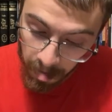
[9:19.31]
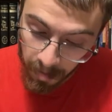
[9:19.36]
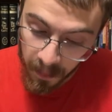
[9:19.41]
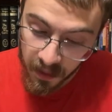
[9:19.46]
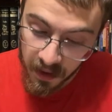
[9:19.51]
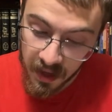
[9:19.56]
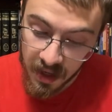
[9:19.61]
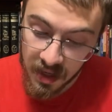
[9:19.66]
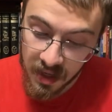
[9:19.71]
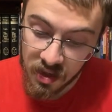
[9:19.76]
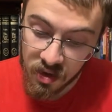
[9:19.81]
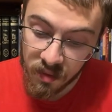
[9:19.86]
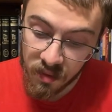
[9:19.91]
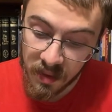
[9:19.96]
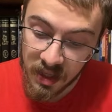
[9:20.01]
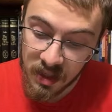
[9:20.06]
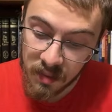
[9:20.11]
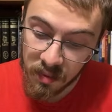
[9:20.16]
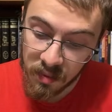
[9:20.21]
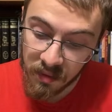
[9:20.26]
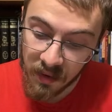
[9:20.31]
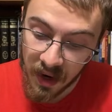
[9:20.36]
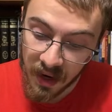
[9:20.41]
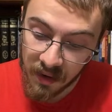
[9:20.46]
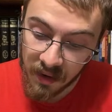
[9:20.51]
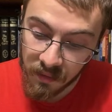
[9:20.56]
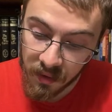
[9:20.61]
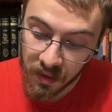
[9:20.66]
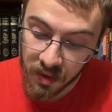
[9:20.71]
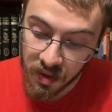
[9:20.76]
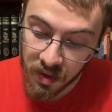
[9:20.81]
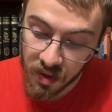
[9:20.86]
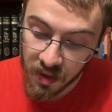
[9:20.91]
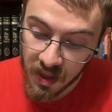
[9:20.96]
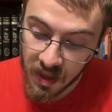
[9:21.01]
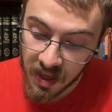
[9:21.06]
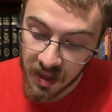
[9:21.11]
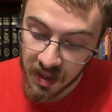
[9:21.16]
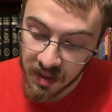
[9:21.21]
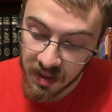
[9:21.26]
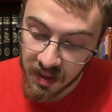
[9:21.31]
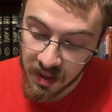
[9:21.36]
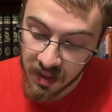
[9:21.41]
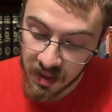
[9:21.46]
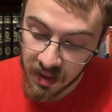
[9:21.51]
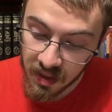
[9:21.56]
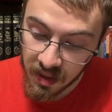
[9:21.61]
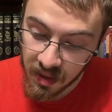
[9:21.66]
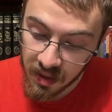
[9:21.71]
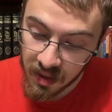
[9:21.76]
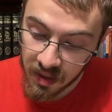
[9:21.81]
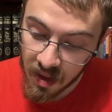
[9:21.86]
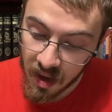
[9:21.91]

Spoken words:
The instruments provided for the journey consisted